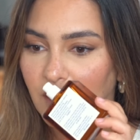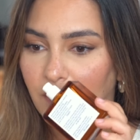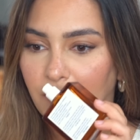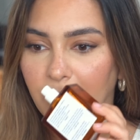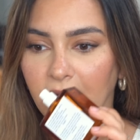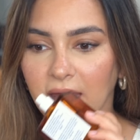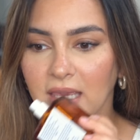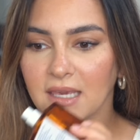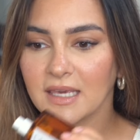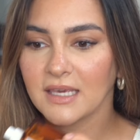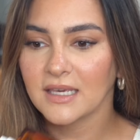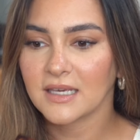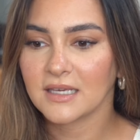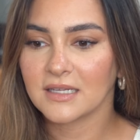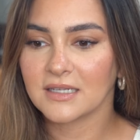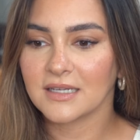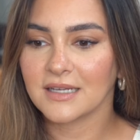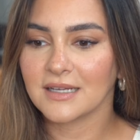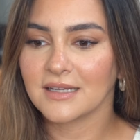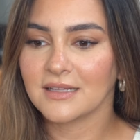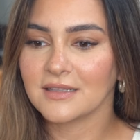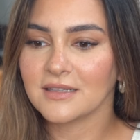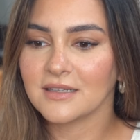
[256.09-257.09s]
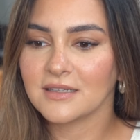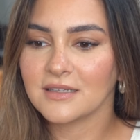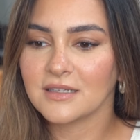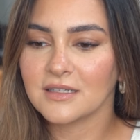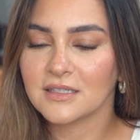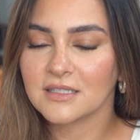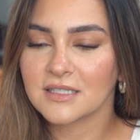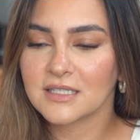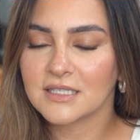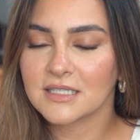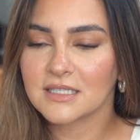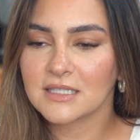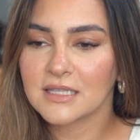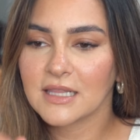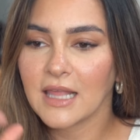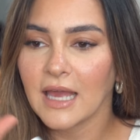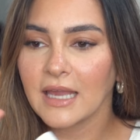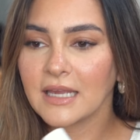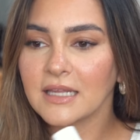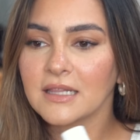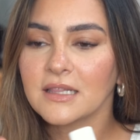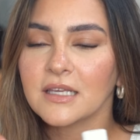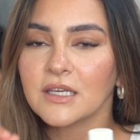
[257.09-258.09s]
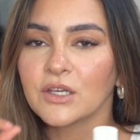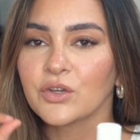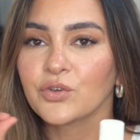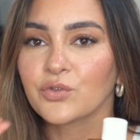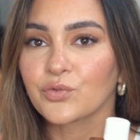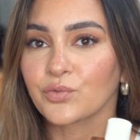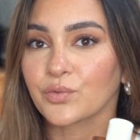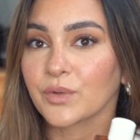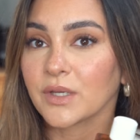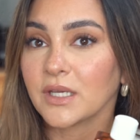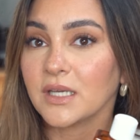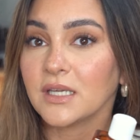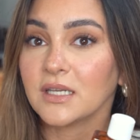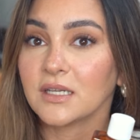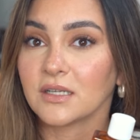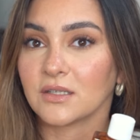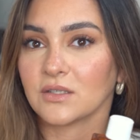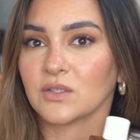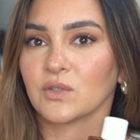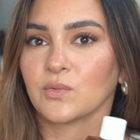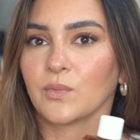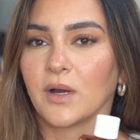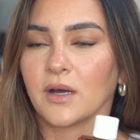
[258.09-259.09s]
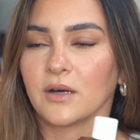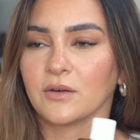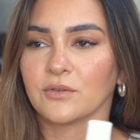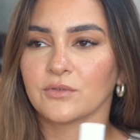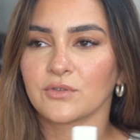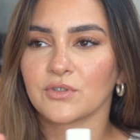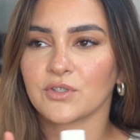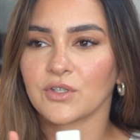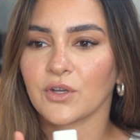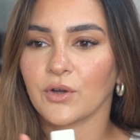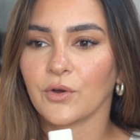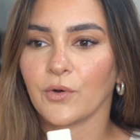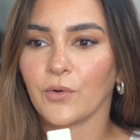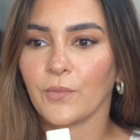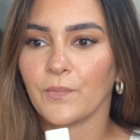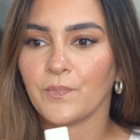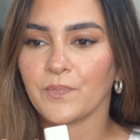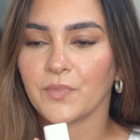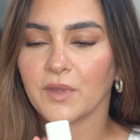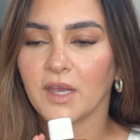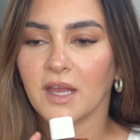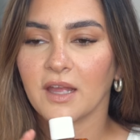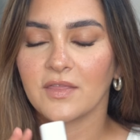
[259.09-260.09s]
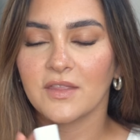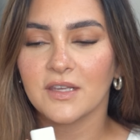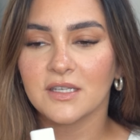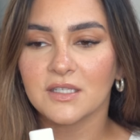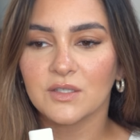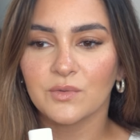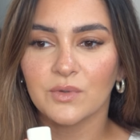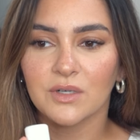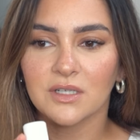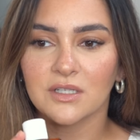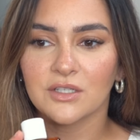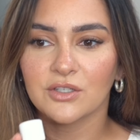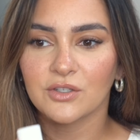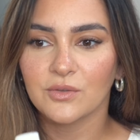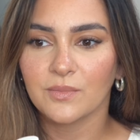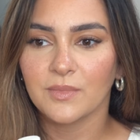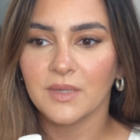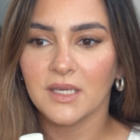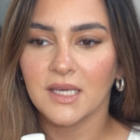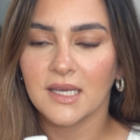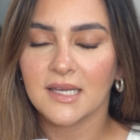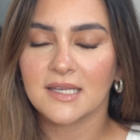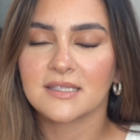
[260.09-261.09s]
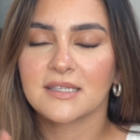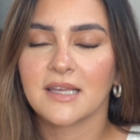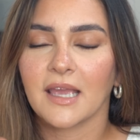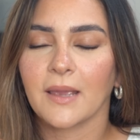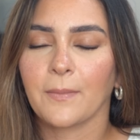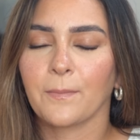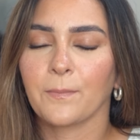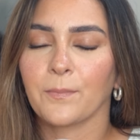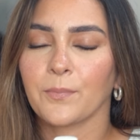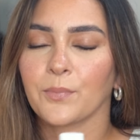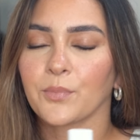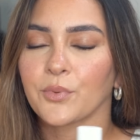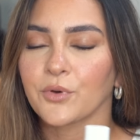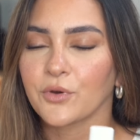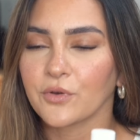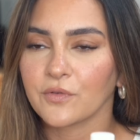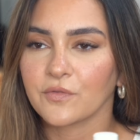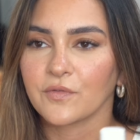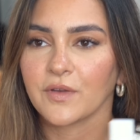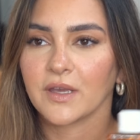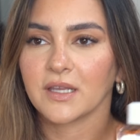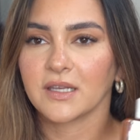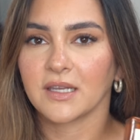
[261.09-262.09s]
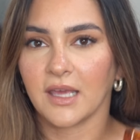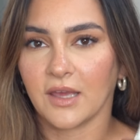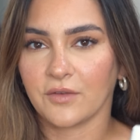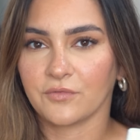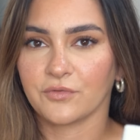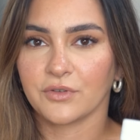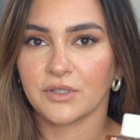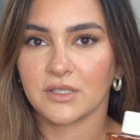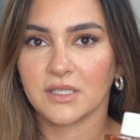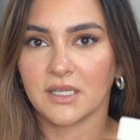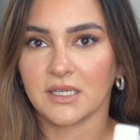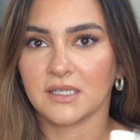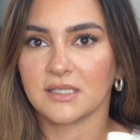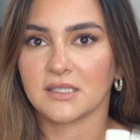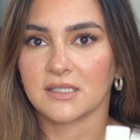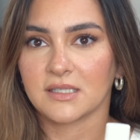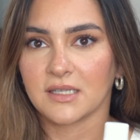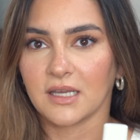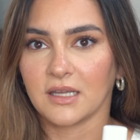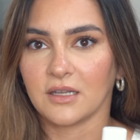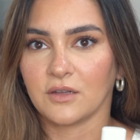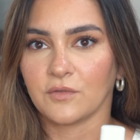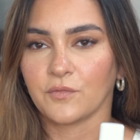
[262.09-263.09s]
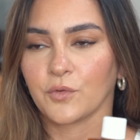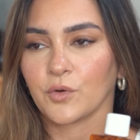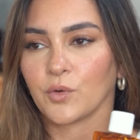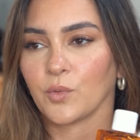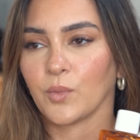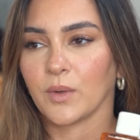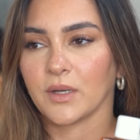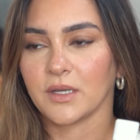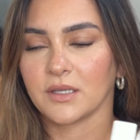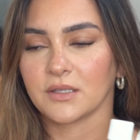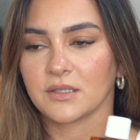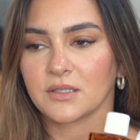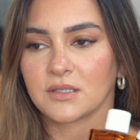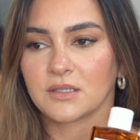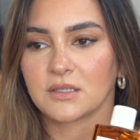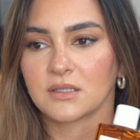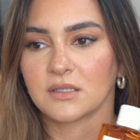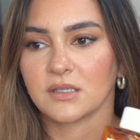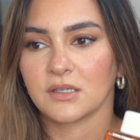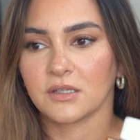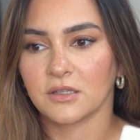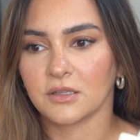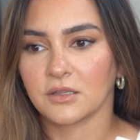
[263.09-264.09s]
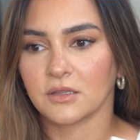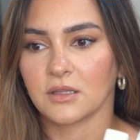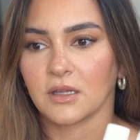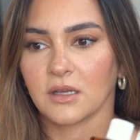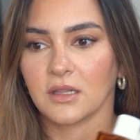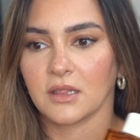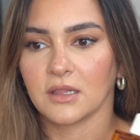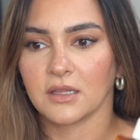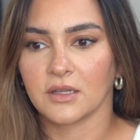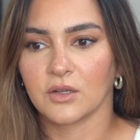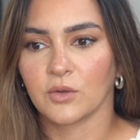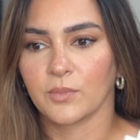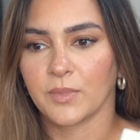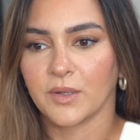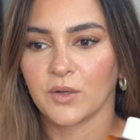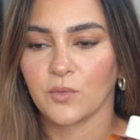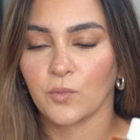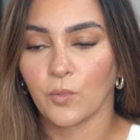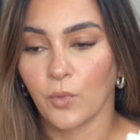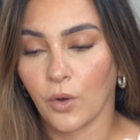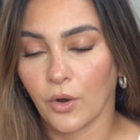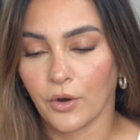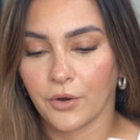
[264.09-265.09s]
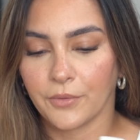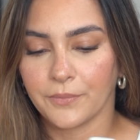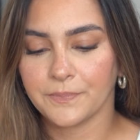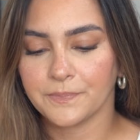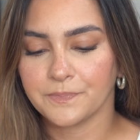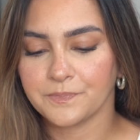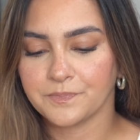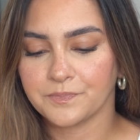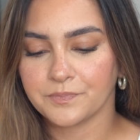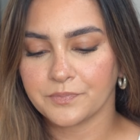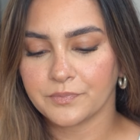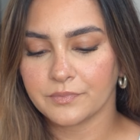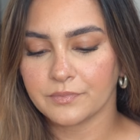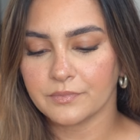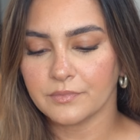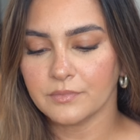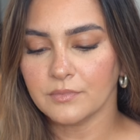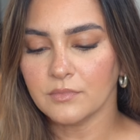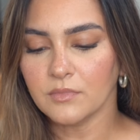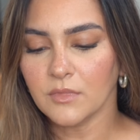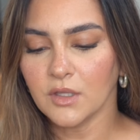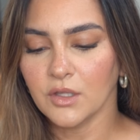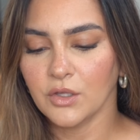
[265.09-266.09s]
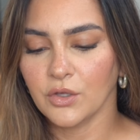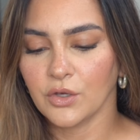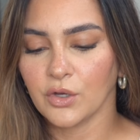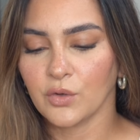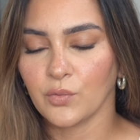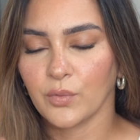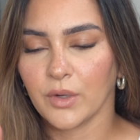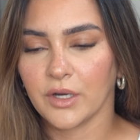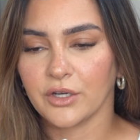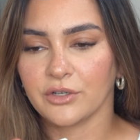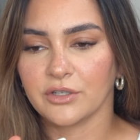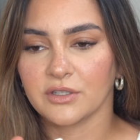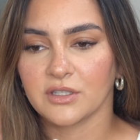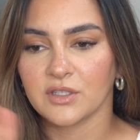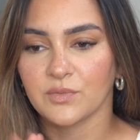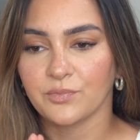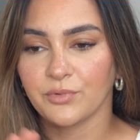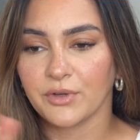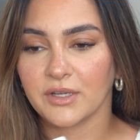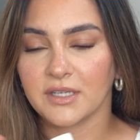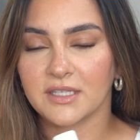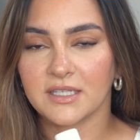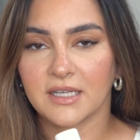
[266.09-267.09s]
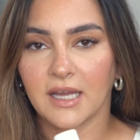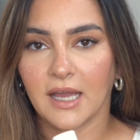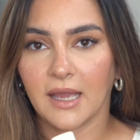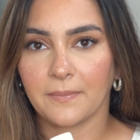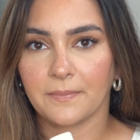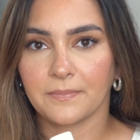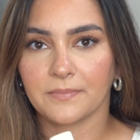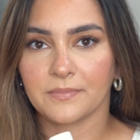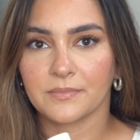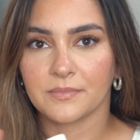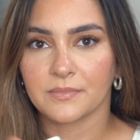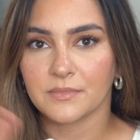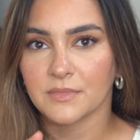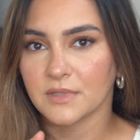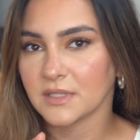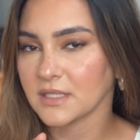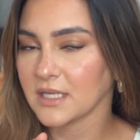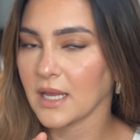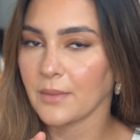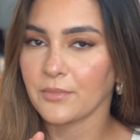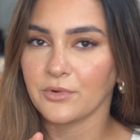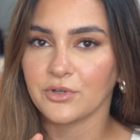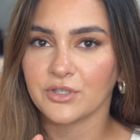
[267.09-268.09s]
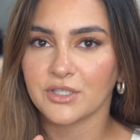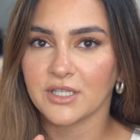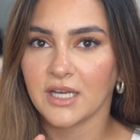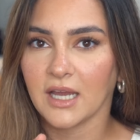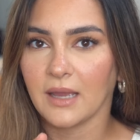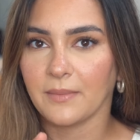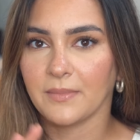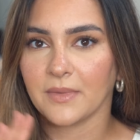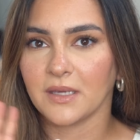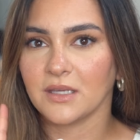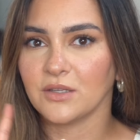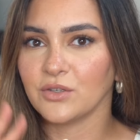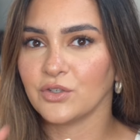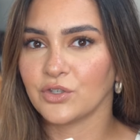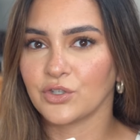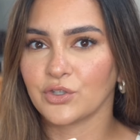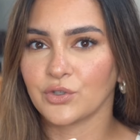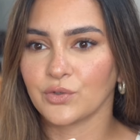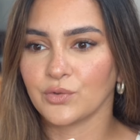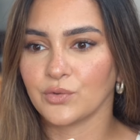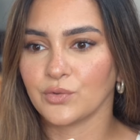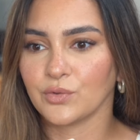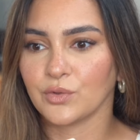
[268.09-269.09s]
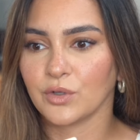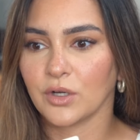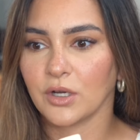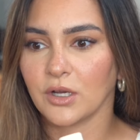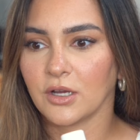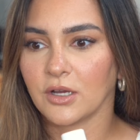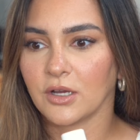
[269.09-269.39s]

making it slightly green as well. So this one to me is a perfect everyday scent for when it's still a little bit warm. You can wear it in springtime, summertime, into